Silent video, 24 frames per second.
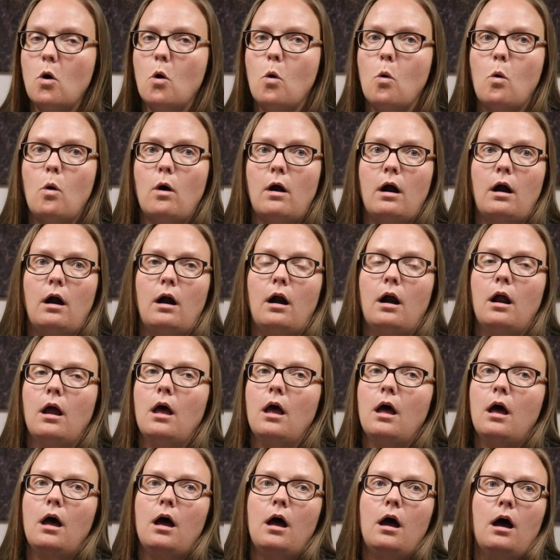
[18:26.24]
or
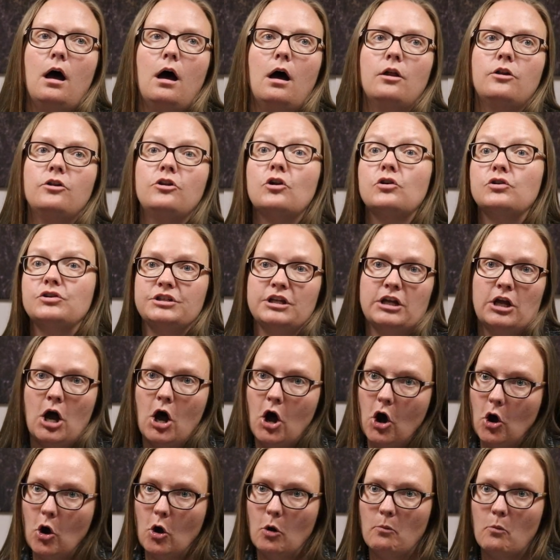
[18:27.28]
uh, nursing
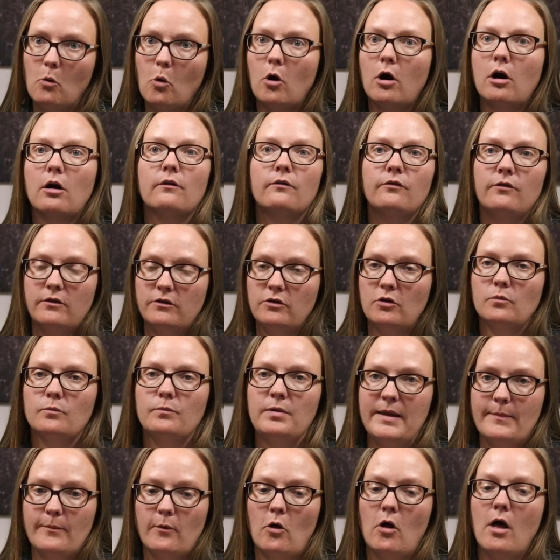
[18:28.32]
home or you know,
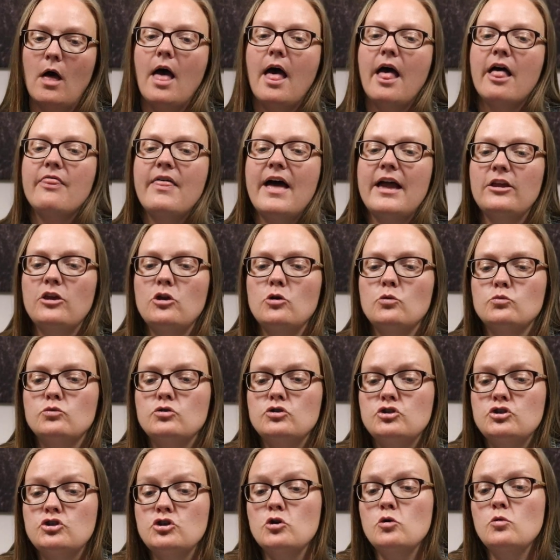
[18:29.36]
people that you
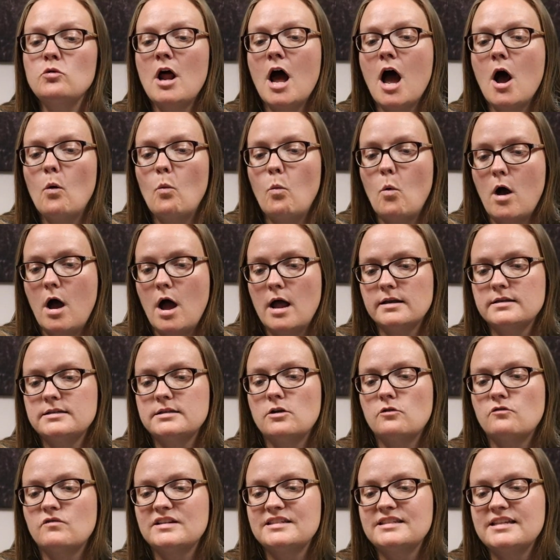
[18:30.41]
do not want
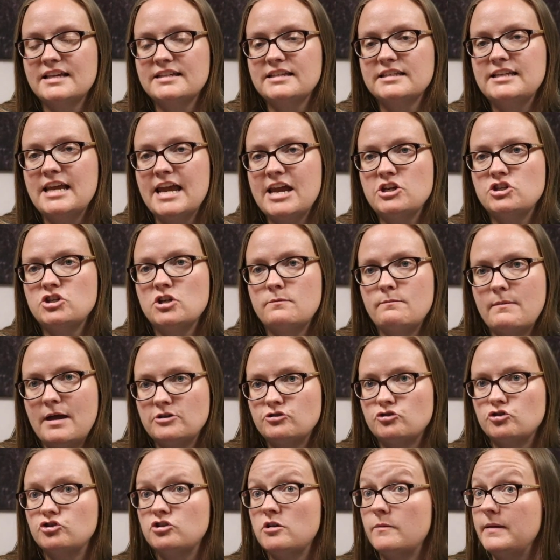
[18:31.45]
resuscitation
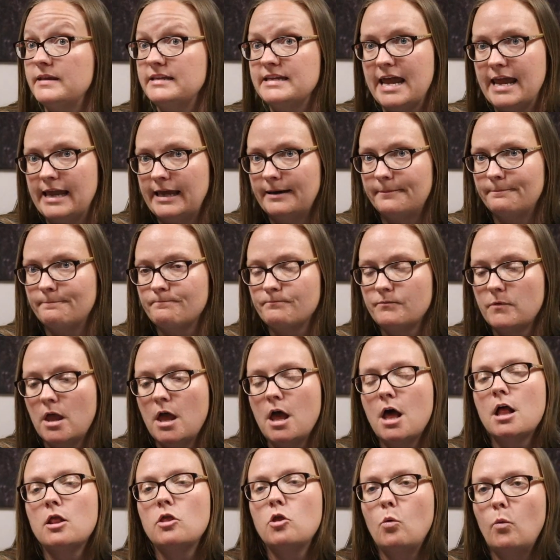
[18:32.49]
measures to be taken.
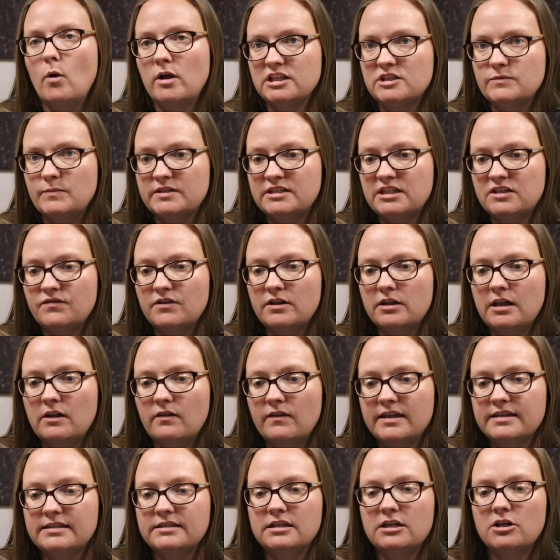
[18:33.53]
The ones specifically
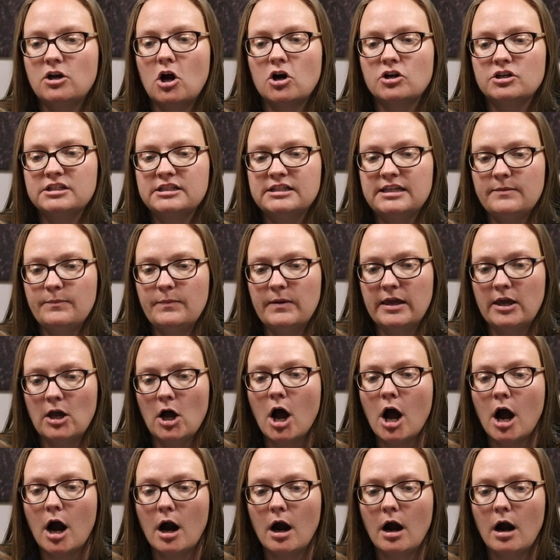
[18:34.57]
listed are
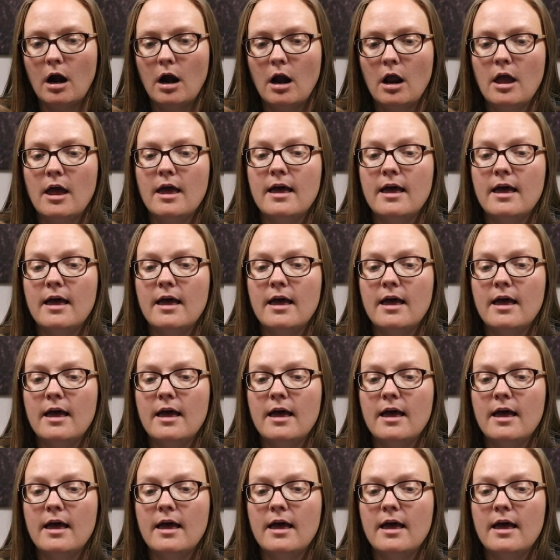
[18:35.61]
CPR,